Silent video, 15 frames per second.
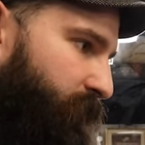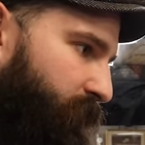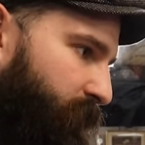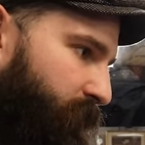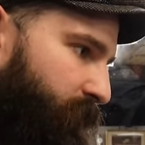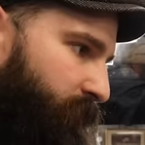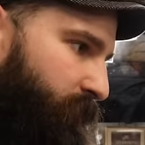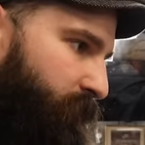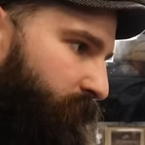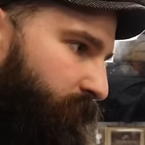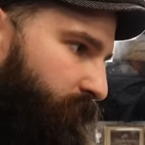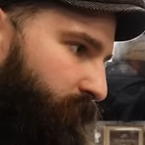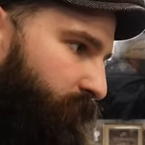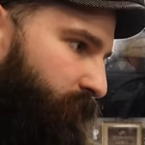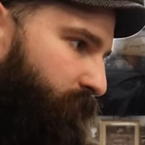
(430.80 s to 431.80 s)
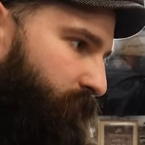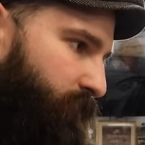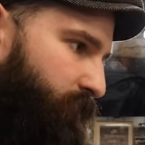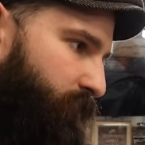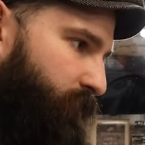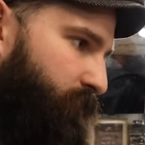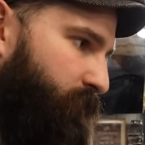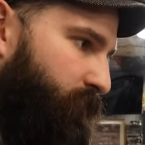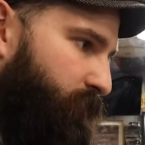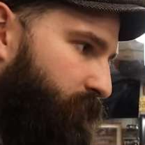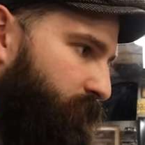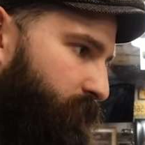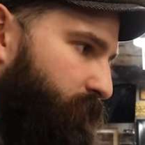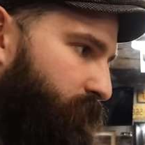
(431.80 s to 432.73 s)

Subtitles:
Nothing is said.